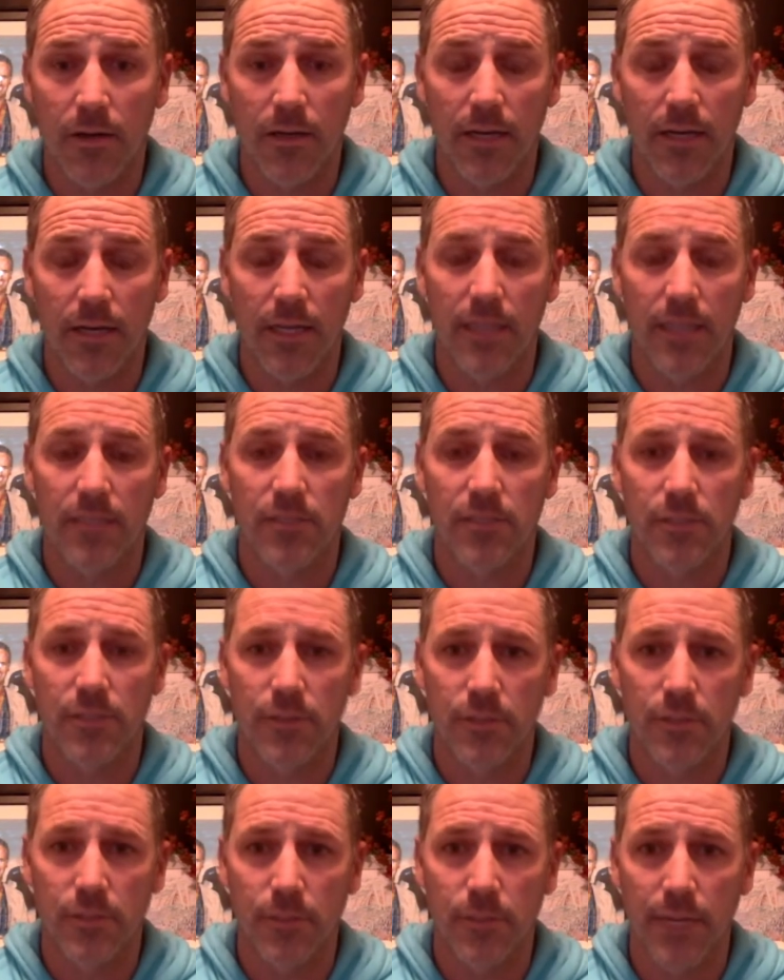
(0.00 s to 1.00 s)
And as soon
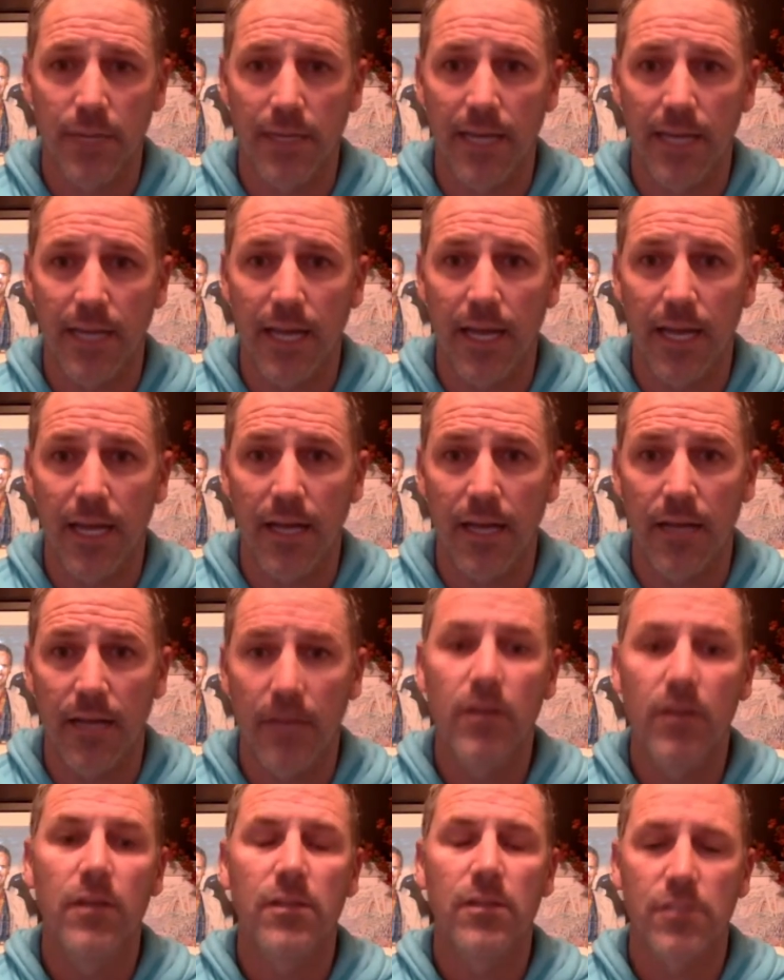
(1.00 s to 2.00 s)
as my dad
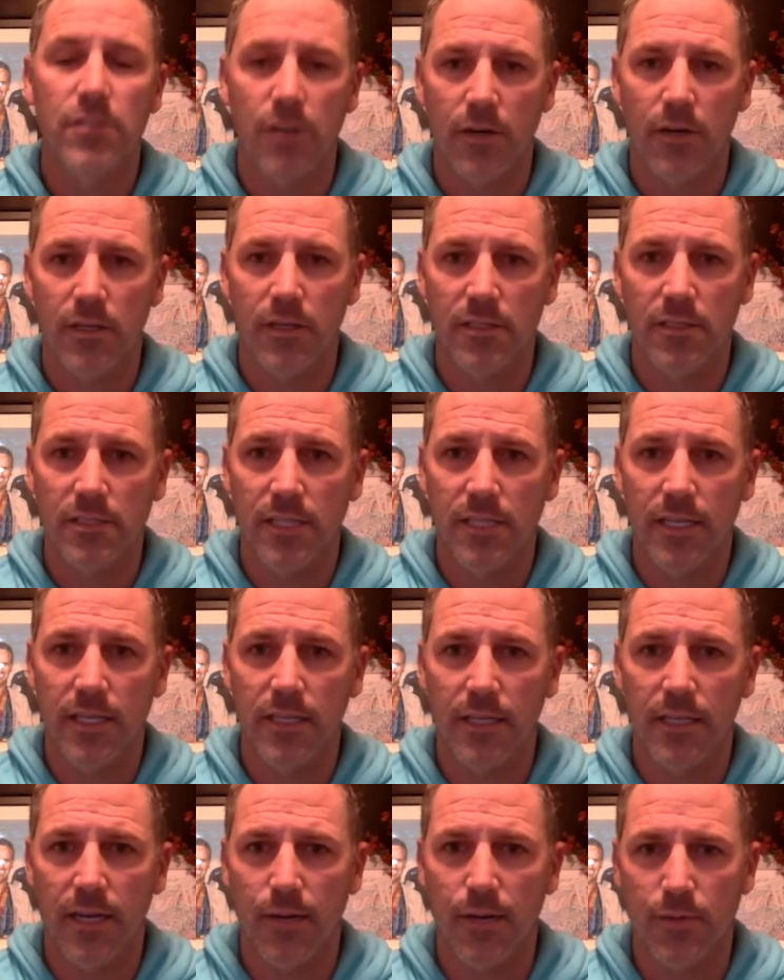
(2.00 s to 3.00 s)
started seeing
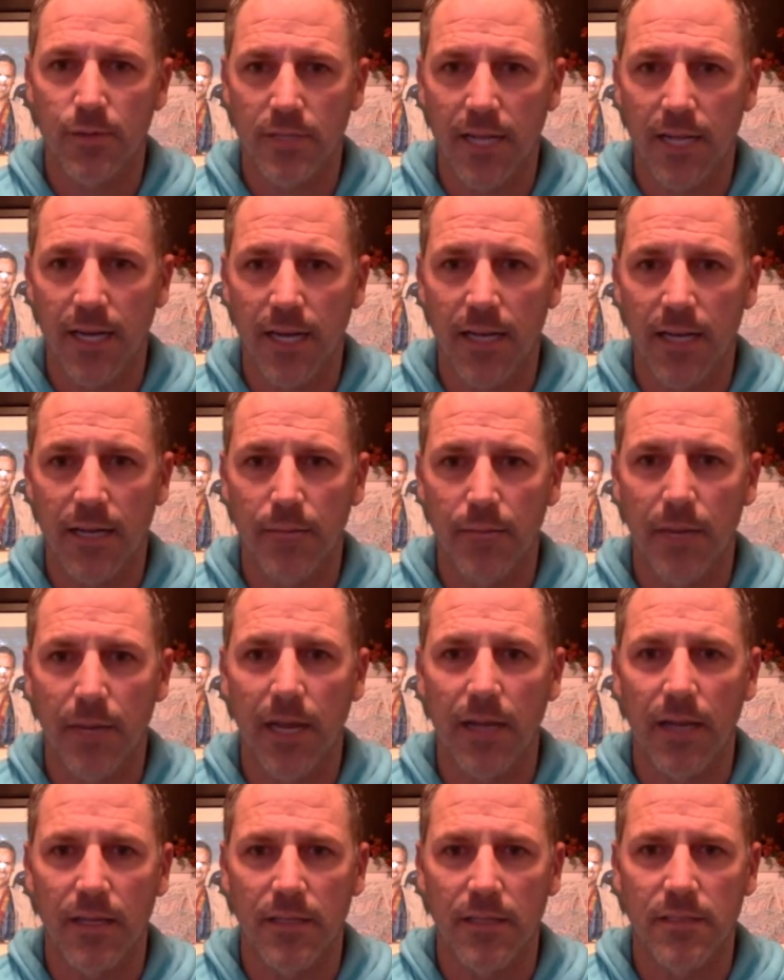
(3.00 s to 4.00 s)
that I was gaining
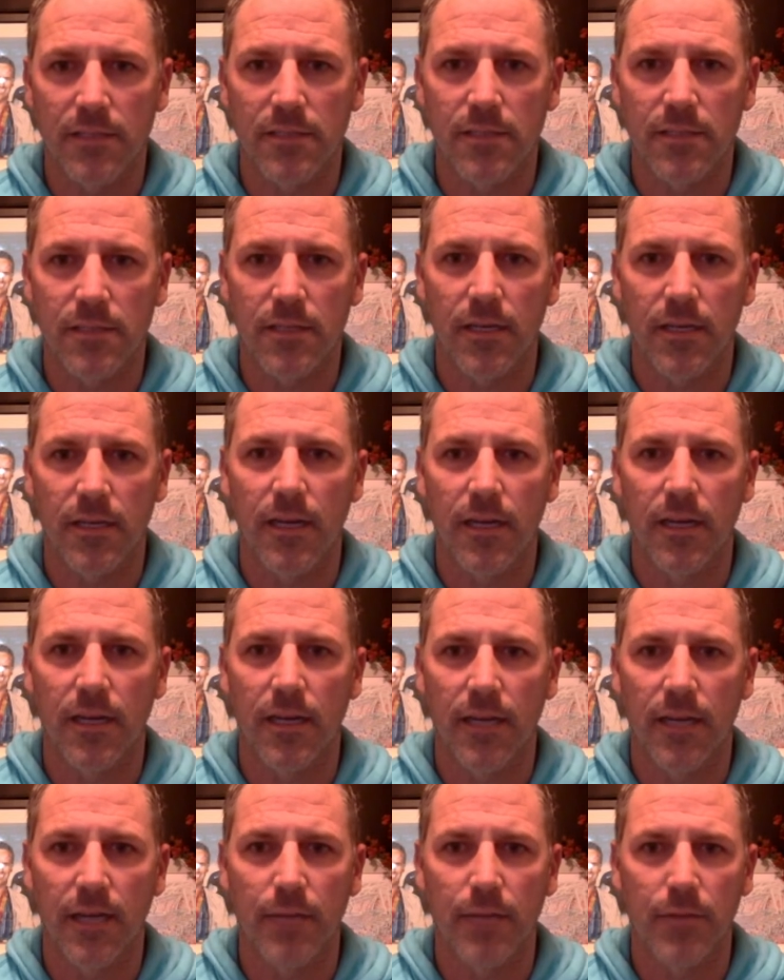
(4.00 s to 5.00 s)
balance and
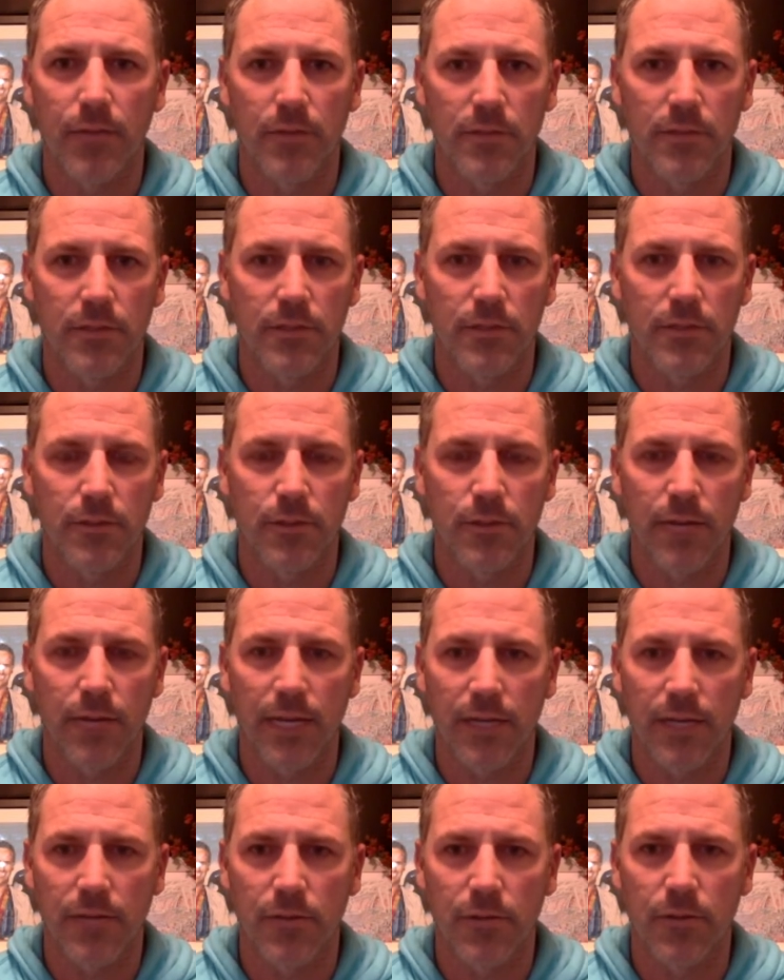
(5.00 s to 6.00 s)
able to
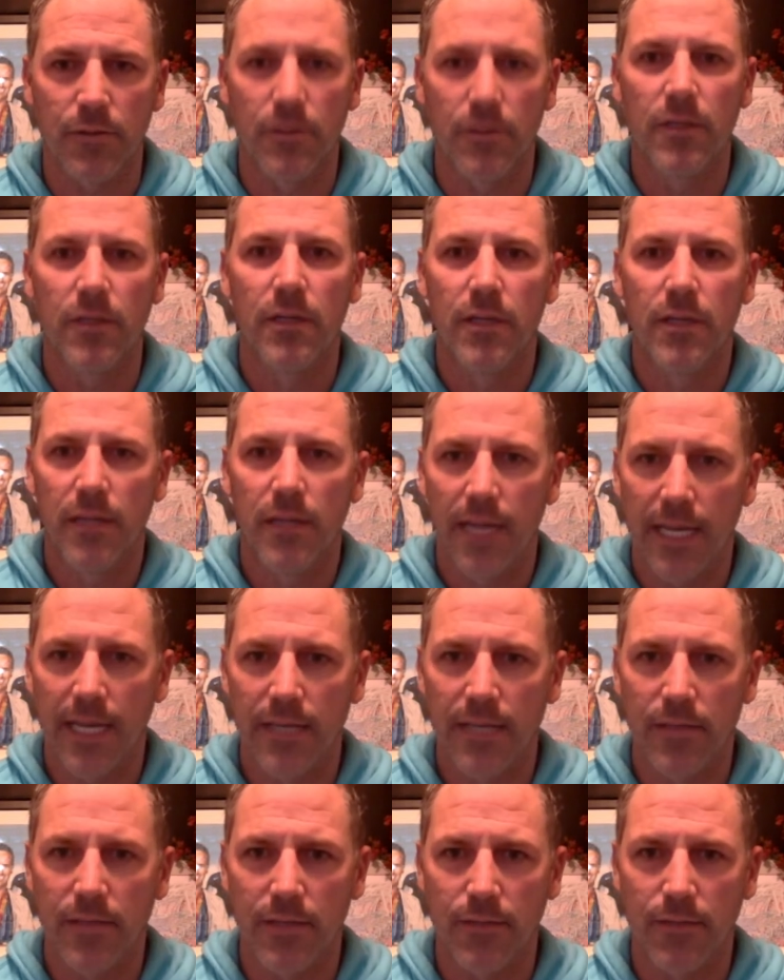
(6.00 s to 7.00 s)
handle
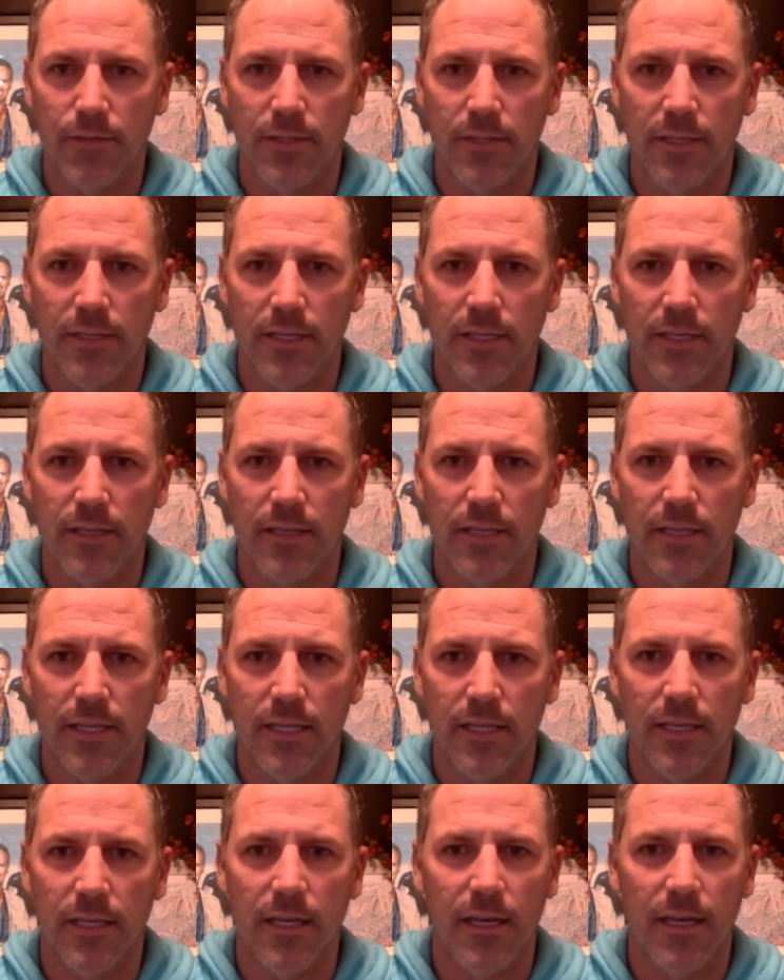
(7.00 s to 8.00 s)
everything, then
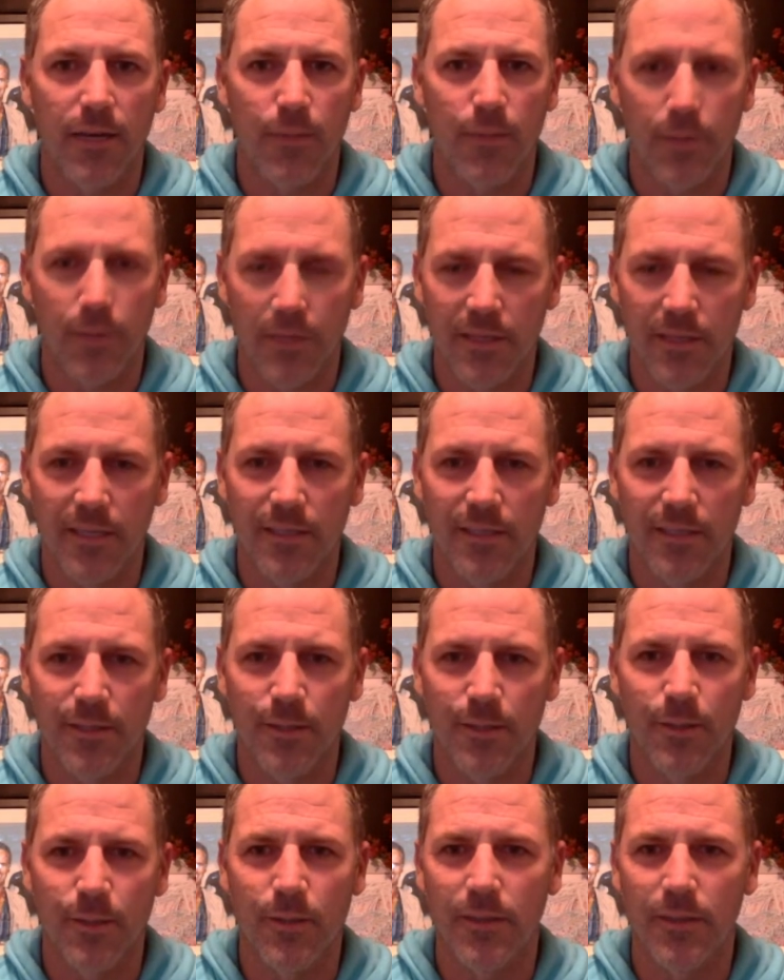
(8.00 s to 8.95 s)
what did they do?